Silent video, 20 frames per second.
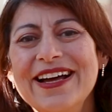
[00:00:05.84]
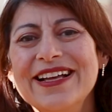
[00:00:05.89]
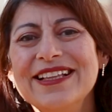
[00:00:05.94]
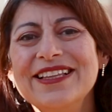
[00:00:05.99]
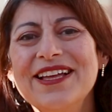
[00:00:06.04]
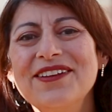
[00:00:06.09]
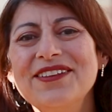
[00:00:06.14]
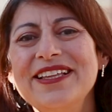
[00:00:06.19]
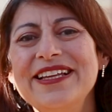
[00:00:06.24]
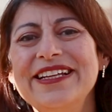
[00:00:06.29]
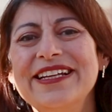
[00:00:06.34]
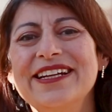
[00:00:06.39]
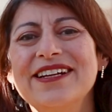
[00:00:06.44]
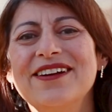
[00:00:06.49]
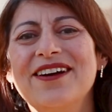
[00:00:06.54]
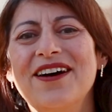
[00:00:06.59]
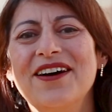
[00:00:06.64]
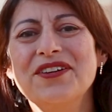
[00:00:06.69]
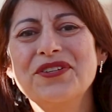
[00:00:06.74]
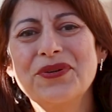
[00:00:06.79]
Hello,
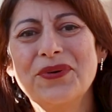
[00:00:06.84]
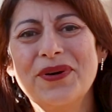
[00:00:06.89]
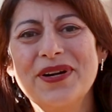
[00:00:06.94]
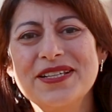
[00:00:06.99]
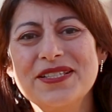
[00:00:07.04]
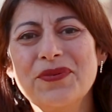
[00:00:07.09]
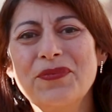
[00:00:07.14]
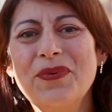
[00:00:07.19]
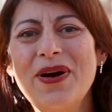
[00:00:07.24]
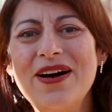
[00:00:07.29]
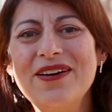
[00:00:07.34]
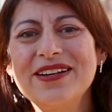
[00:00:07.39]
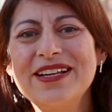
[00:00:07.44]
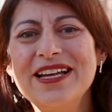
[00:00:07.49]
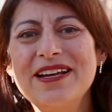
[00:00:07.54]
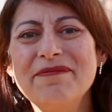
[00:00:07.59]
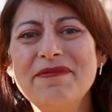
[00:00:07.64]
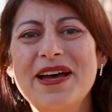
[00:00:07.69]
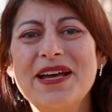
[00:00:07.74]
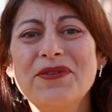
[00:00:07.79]
Lincoln Condors.
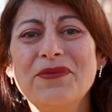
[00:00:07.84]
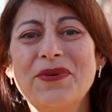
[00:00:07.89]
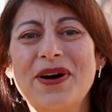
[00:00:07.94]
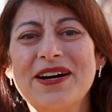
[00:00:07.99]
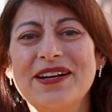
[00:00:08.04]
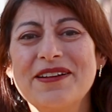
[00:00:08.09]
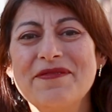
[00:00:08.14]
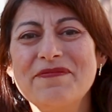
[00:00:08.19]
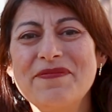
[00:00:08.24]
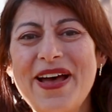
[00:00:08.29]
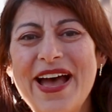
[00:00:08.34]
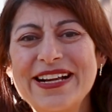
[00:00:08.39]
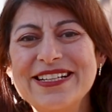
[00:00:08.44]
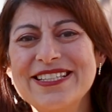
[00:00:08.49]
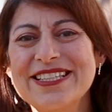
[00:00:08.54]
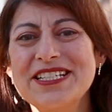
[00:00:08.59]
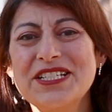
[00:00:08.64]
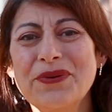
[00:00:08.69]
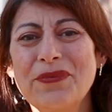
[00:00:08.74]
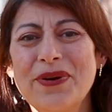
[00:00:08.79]
Welcome and welcome back
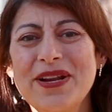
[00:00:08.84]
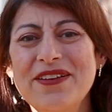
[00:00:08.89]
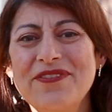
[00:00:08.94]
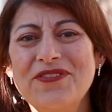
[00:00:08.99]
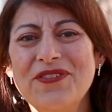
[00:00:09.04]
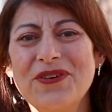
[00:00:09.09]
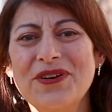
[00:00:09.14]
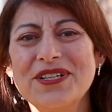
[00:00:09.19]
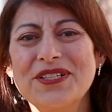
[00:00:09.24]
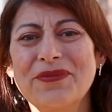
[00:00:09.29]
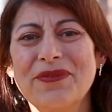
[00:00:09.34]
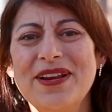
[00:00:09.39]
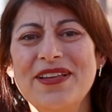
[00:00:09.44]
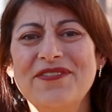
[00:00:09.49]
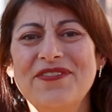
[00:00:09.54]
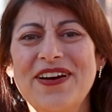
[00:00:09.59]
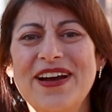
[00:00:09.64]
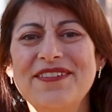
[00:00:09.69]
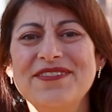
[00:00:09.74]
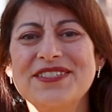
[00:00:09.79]
to the 24
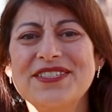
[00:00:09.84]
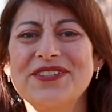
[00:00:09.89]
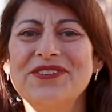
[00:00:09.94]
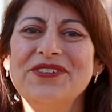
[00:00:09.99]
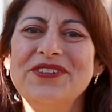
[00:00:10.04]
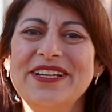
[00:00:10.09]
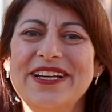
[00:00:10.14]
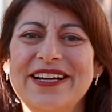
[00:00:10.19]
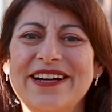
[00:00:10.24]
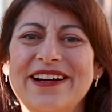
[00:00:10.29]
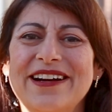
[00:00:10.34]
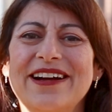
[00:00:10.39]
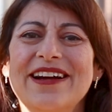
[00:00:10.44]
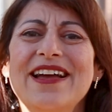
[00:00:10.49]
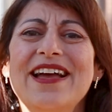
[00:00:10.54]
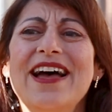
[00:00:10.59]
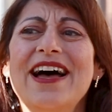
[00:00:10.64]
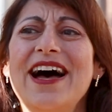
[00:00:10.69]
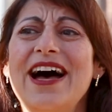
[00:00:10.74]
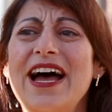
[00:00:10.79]
25 school year.
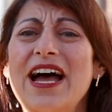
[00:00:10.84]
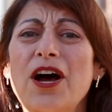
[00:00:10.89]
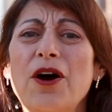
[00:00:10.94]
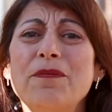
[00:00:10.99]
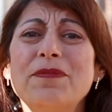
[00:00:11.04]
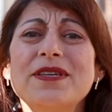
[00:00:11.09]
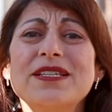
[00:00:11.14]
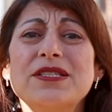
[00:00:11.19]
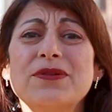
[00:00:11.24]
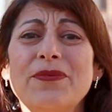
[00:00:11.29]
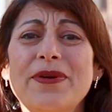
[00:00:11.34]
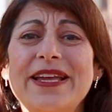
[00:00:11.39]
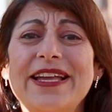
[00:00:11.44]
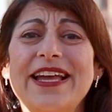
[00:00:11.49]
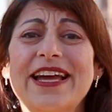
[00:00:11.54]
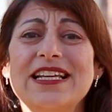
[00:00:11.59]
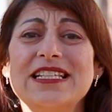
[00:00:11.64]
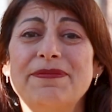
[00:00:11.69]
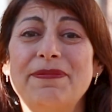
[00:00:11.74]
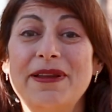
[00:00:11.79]
I hope this
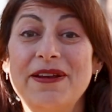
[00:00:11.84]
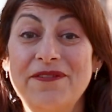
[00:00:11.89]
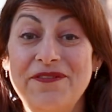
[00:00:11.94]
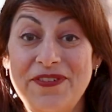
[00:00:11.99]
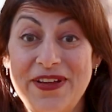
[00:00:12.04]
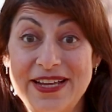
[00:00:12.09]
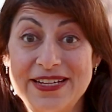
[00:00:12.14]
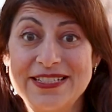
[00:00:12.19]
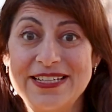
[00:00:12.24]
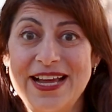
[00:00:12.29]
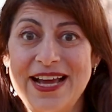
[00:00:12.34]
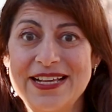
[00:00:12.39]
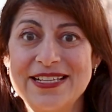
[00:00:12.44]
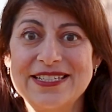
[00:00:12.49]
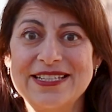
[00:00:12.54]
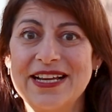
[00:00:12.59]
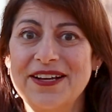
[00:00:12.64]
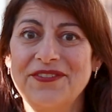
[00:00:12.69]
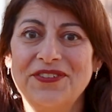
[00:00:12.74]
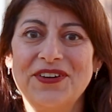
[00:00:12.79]
week has been
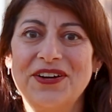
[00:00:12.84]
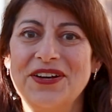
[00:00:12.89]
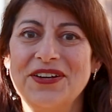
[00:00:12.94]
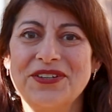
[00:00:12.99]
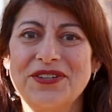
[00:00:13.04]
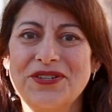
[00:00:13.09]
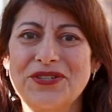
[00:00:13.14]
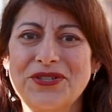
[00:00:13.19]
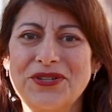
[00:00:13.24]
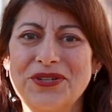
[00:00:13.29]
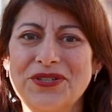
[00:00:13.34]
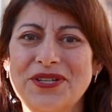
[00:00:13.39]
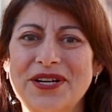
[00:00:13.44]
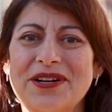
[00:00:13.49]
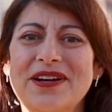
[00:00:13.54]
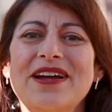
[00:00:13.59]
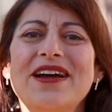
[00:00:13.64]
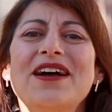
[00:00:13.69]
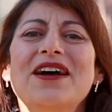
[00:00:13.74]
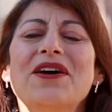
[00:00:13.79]
fantastic for all your
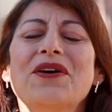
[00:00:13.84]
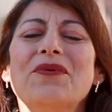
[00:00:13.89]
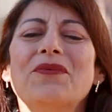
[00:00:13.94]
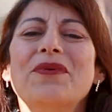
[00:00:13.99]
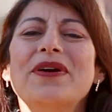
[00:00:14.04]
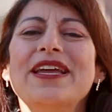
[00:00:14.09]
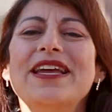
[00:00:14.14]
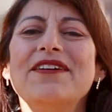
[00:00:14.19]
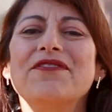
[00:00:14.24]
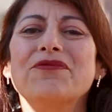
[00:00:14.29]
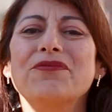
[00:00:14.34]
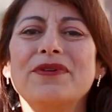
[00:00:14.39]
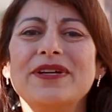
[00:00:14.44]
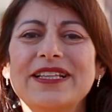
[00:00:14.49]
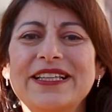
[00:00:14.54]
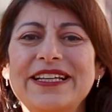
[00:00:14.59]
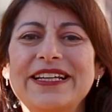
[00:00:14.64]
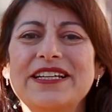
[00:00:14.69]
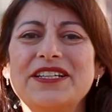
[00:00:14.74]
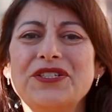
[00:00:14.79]
children. We have
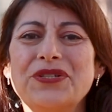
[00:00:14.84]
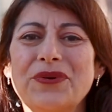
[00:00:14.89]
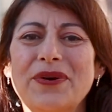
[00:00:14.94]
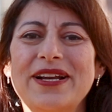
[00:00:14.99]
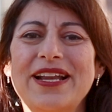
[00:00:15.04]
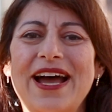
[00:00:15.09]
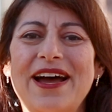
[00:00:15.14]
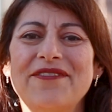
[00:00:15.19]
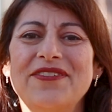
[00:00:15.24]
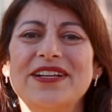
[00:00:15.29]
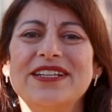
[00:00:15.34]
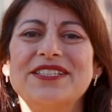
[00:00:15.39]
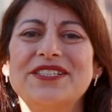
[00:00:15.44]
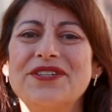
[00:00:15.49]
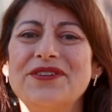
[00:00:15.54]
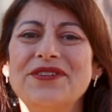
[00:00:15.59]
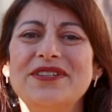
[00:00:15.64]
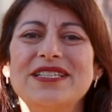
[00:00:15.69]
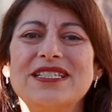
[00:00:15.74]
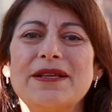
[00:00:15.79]
really enjoyed having
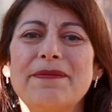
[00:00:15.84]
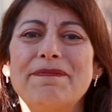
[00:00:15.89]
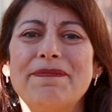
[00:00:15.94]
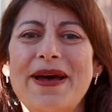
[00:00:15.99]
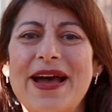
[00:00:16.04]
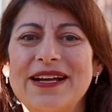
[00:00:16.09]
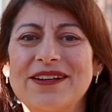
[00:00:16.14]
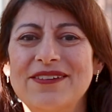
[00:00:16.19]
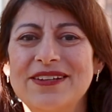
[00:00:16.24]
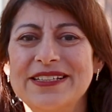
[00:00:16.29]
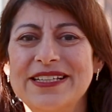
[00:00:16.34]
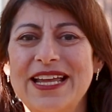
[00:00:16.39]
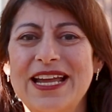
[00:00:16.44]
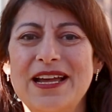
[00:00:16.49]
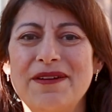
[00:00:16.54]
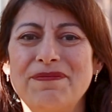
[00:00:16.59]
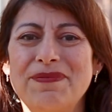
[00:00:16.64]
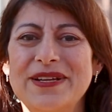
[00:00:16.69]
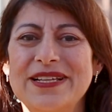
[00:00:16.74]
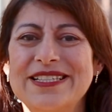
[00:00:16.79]
students back on
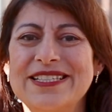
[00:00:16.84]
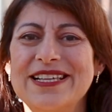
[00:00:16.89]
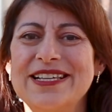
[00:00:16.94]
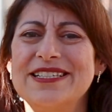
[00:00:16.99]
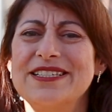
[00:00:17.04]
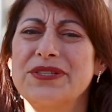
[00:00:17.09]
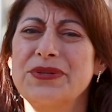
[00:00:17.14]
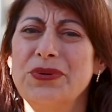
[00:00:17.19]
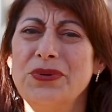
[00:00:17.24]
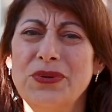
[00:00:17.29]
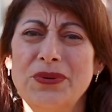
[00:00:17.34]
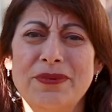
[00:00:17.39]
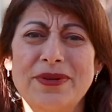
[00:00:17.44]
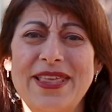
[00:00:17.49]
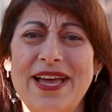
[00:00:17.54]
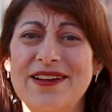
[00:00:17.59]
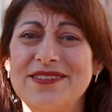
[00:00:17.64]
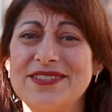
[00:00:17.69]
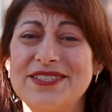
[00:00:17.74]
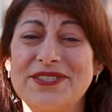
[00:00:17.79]
campus. A school
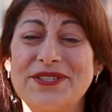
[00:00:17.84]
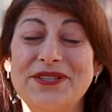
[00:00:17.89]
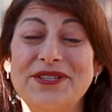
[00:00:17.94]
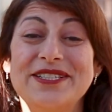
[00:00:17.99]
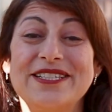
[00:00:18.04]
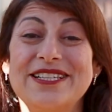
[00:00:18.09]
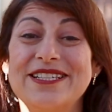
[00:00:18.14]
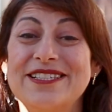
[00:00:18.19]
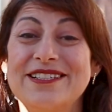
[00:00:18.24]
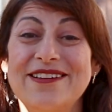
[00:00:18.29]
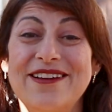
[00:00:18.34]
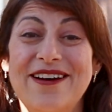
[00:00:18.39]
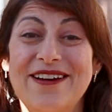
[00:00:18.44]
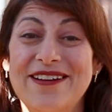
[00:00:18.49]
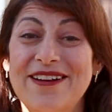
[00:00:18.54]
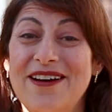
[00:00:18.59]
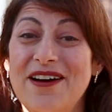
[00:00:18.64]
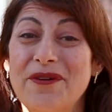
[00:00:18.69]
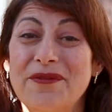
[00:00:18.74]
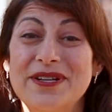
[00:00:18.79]
without students is
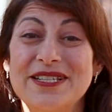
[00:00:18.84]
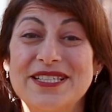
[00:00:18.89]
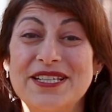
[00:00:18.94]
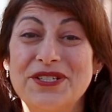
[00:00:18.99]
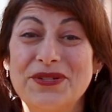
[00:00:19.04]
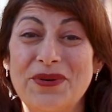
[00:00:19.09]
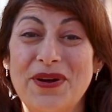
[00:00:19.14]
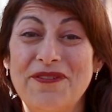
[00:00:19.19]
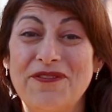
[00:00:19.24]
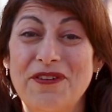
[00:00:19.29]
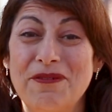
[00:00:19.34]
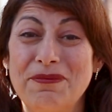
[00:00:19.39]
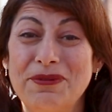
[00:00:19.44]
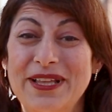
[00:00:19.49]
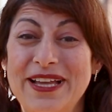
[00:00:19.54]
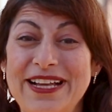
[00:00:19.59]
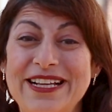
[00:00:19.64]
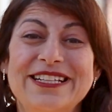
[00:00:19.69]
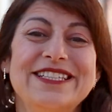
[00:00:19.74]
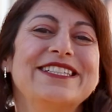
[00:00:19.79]
not always a joyful
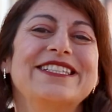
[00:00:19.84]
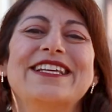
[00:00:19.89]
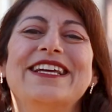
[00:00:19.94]
place.